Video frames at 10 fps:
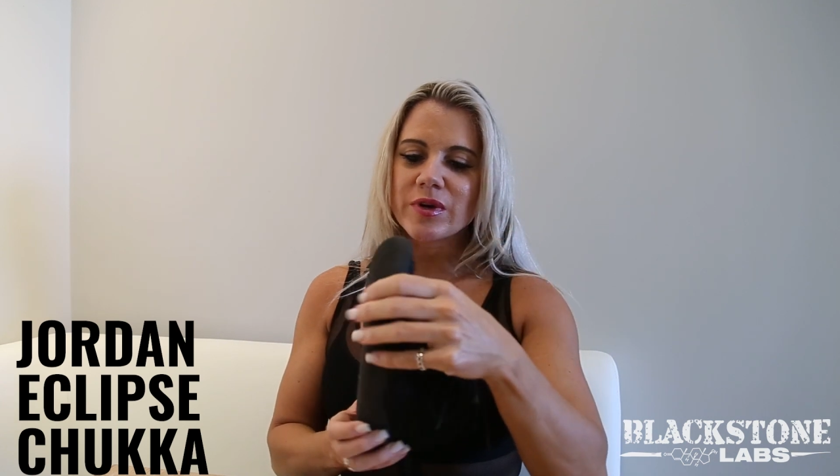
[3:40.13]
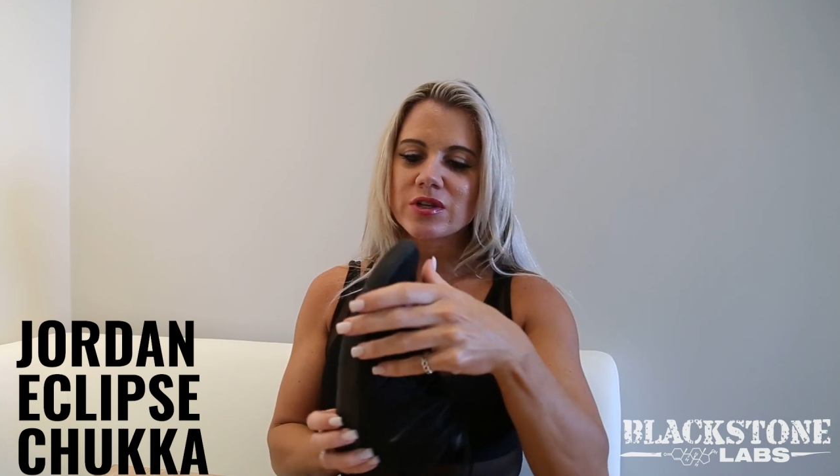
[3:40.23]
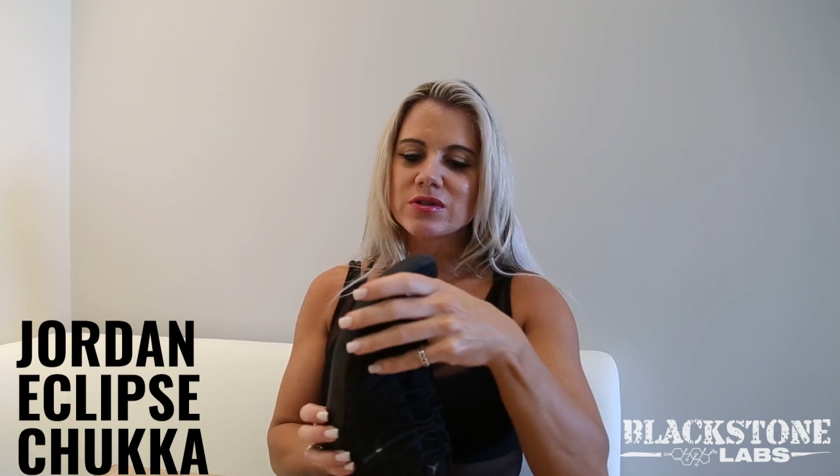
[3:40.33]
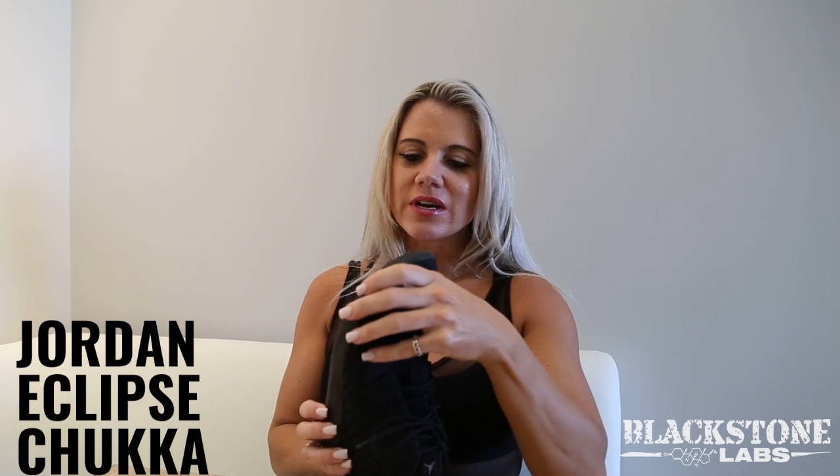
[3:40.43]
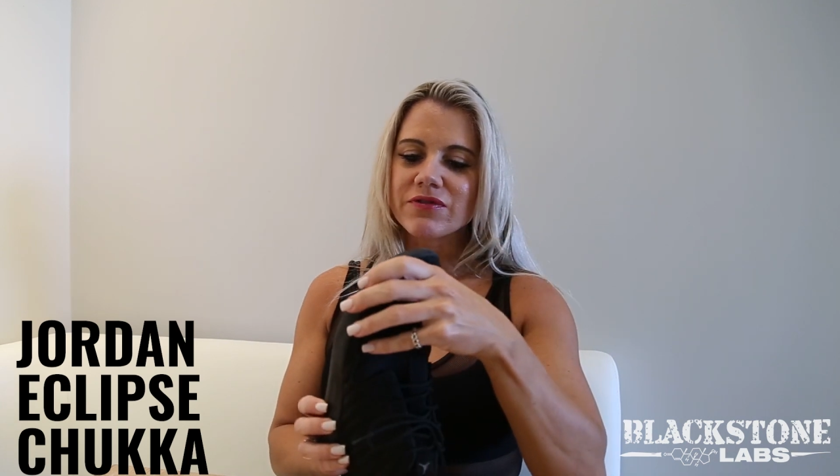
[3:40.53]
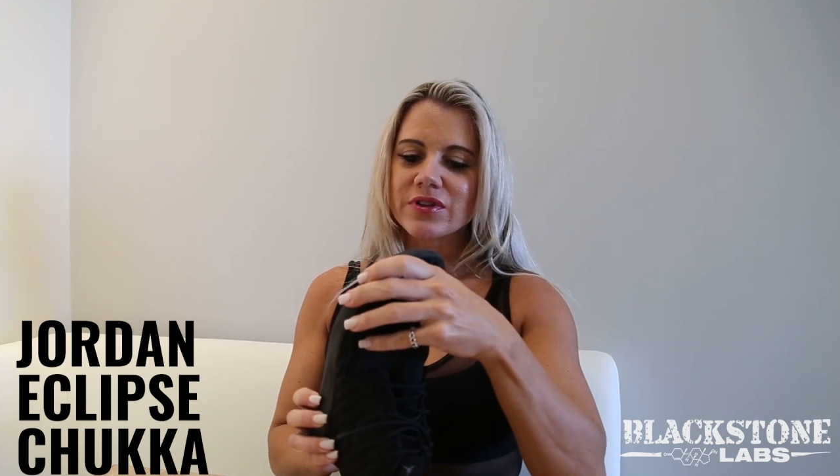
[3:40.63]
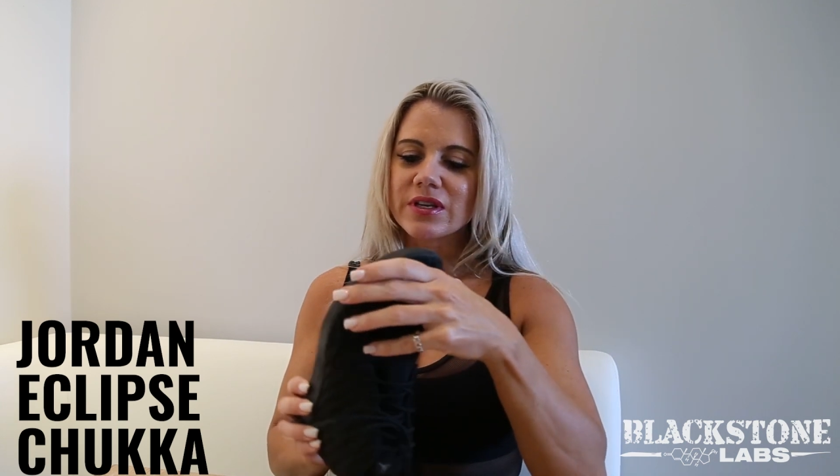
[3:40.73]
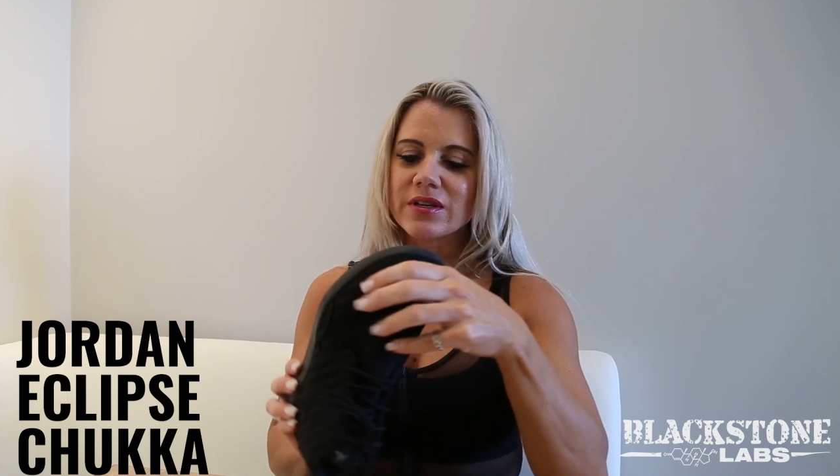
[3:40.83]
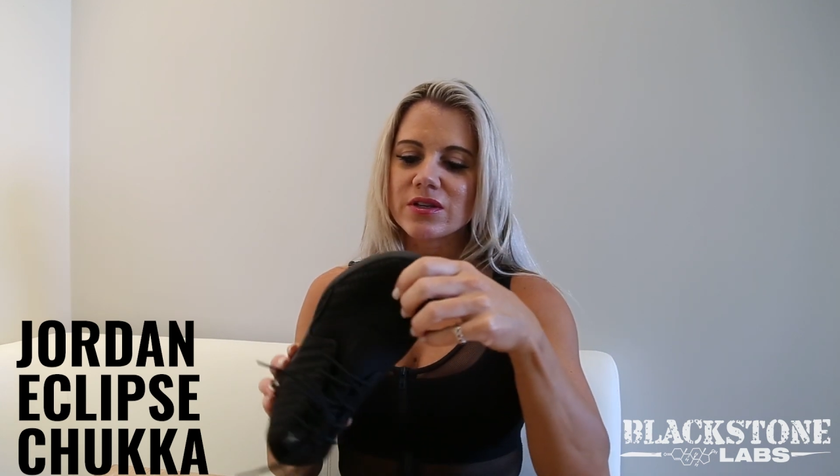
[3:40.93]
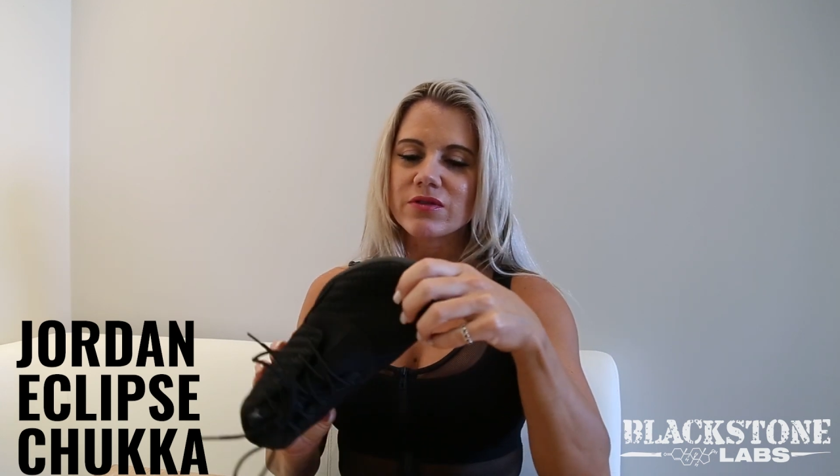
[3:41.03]
but you
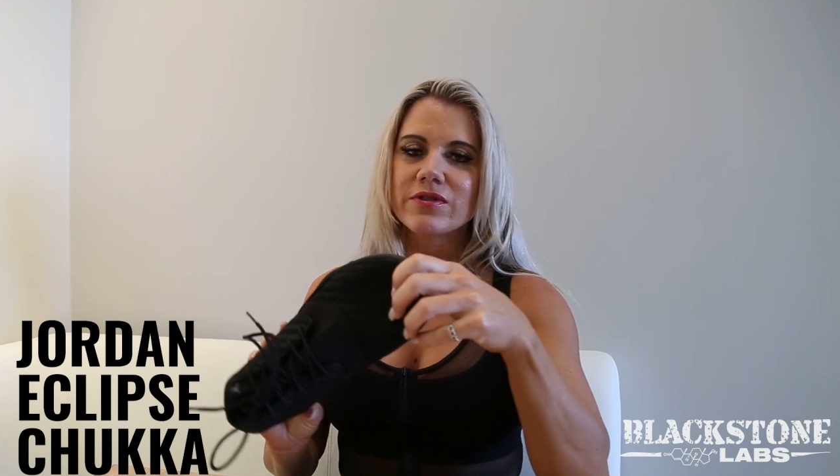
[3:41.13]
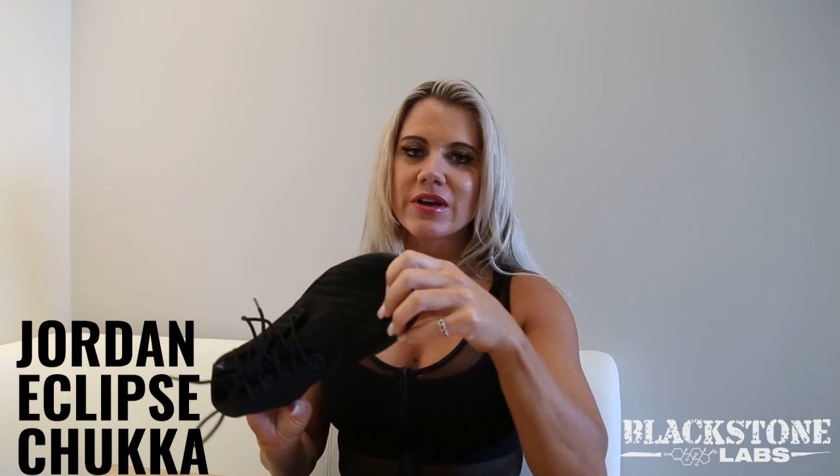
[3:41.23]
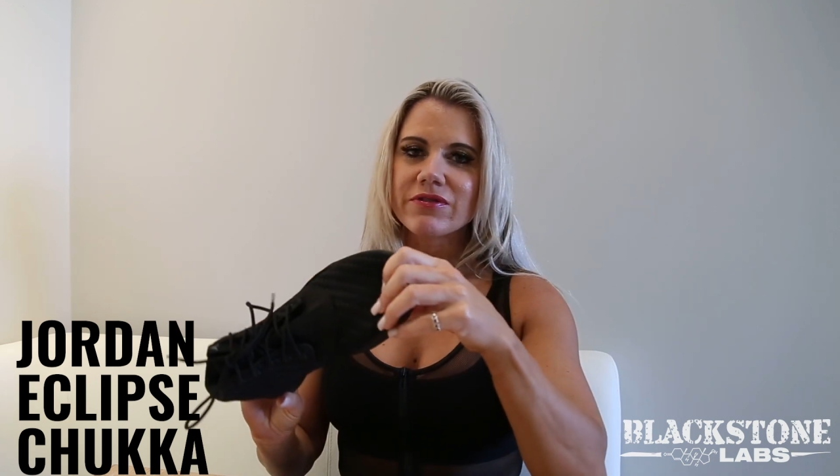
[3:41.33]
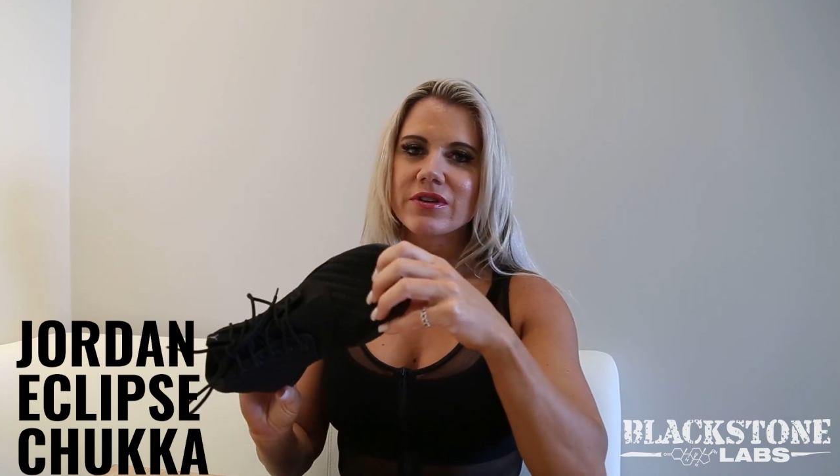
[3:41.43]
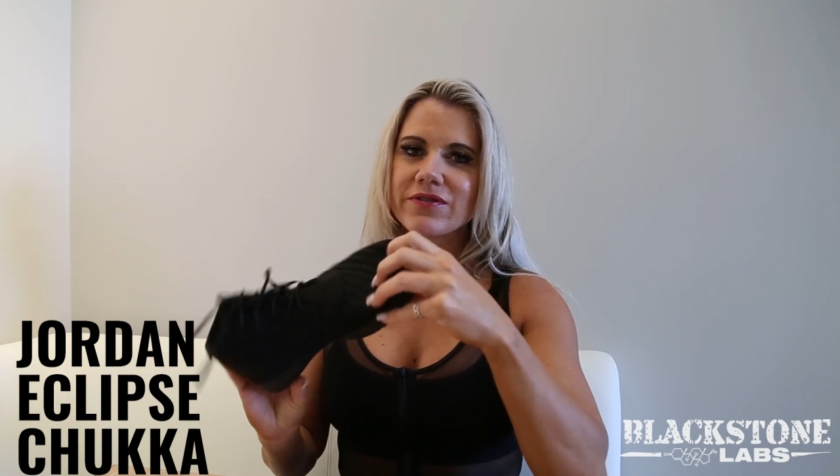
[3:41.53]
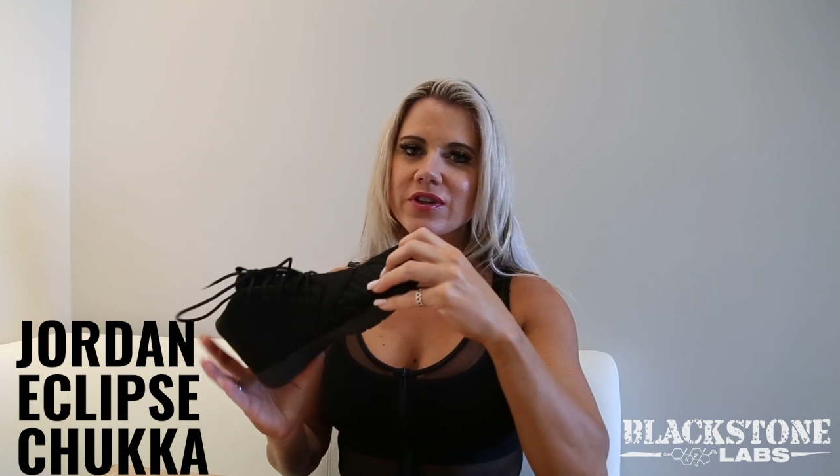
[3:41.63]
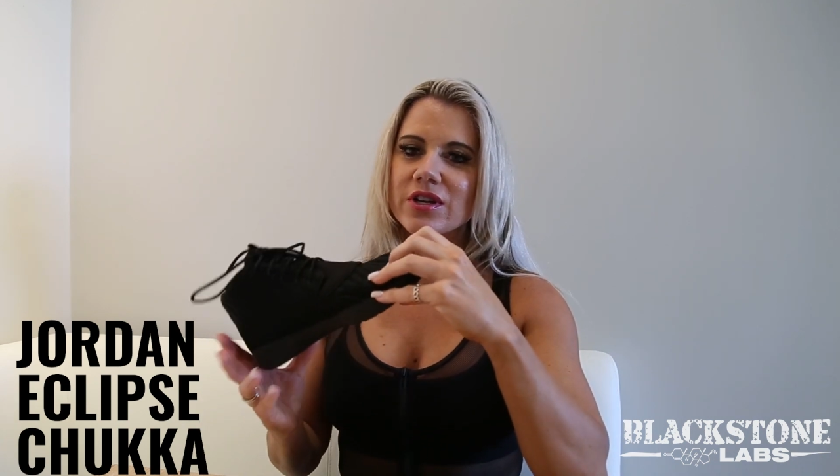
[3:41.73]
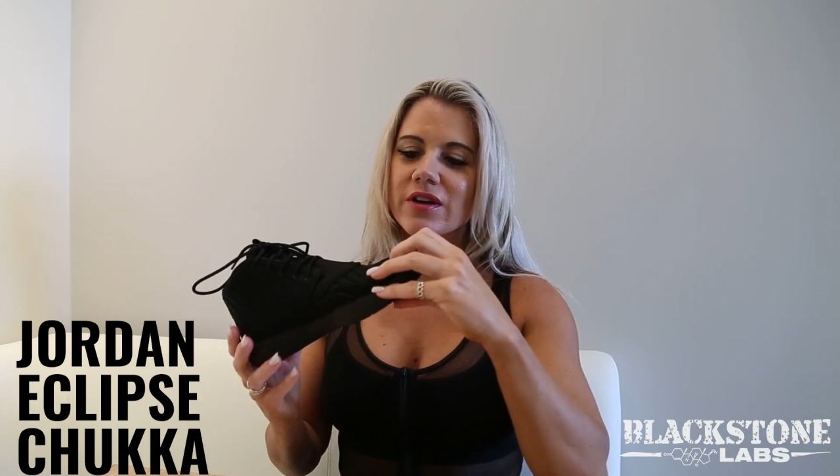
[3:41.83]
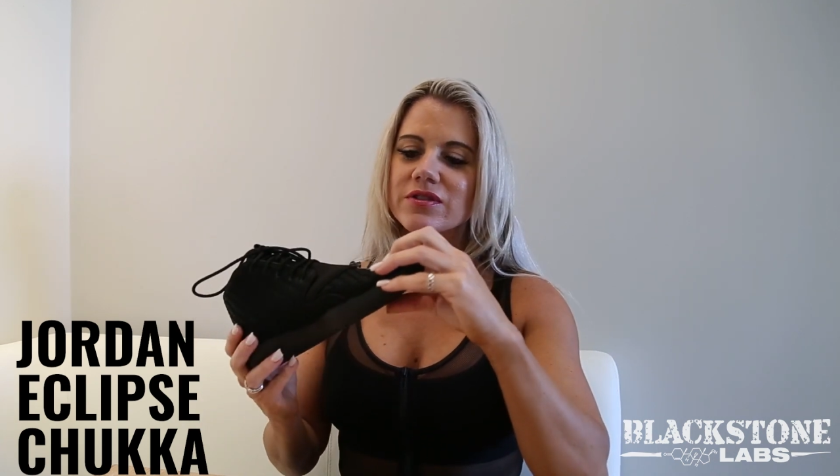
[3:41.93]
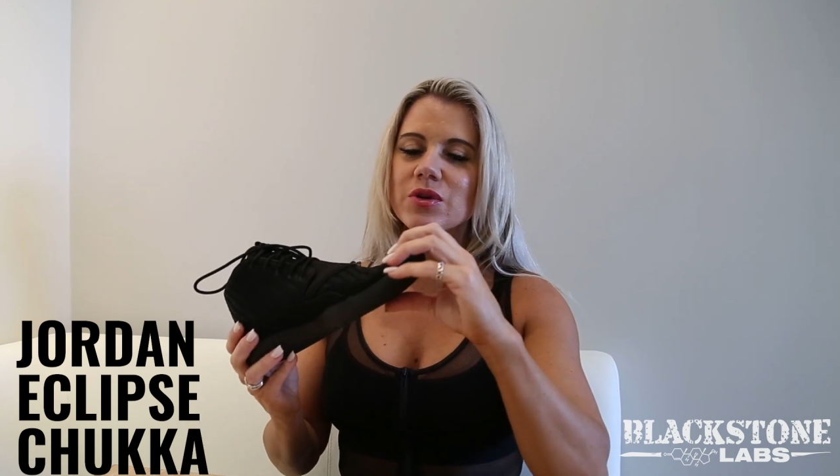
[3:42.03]
definitely feel
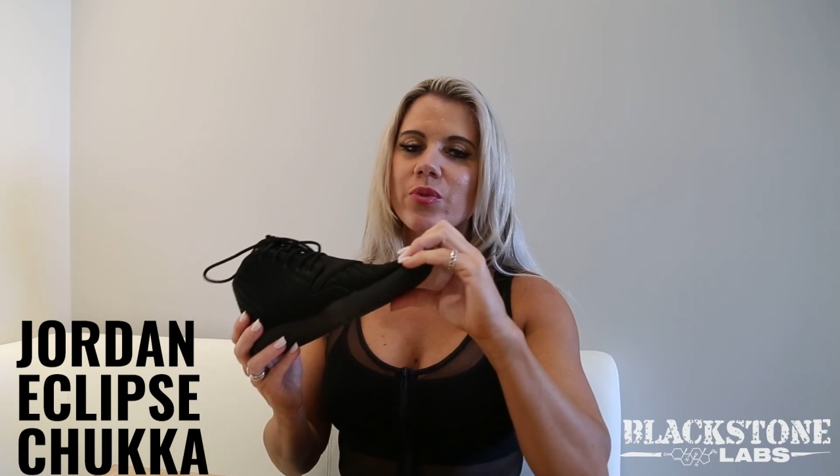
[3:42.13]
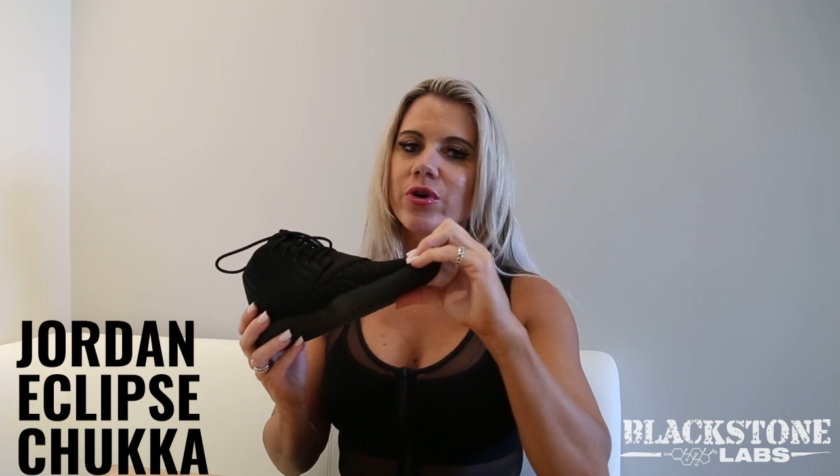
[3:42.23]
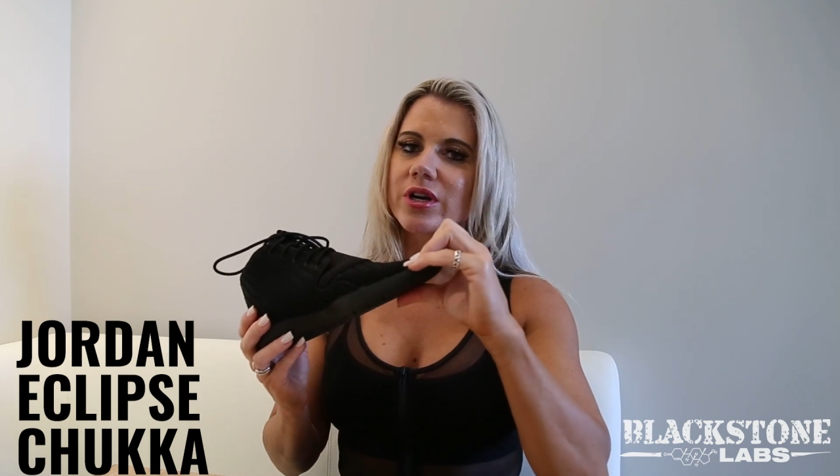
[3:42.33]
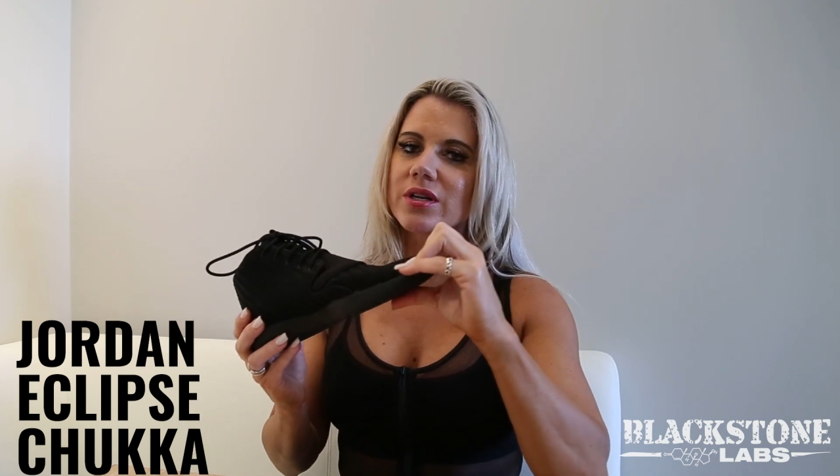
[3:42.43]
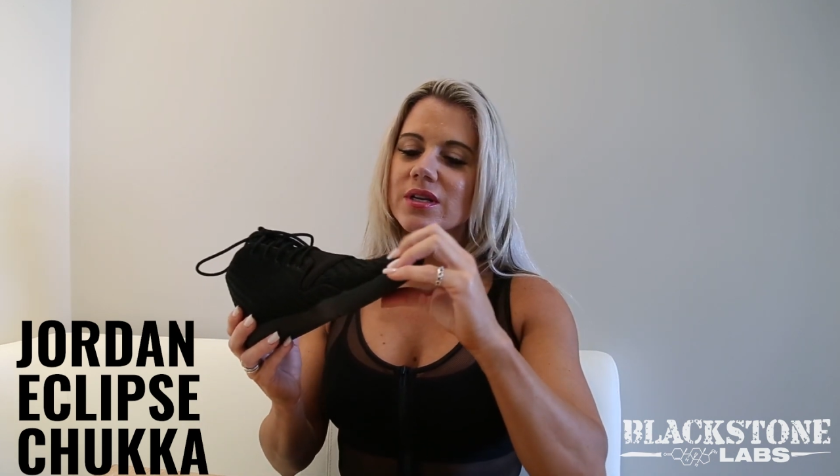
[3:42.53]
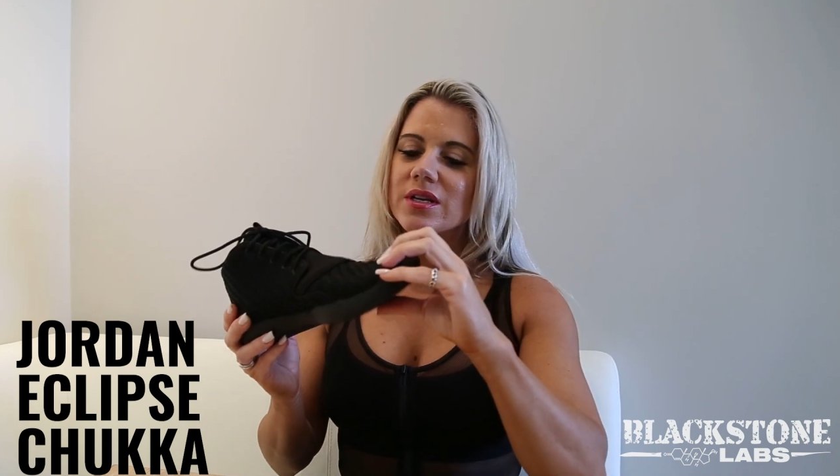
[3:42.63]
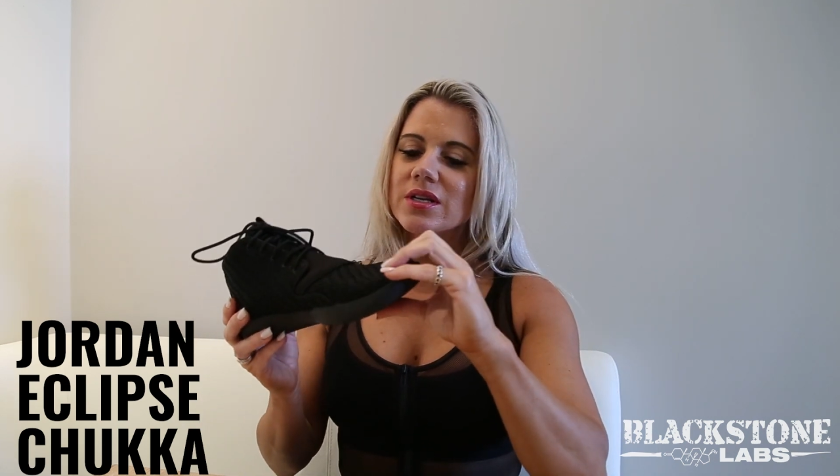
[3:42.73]
enough support.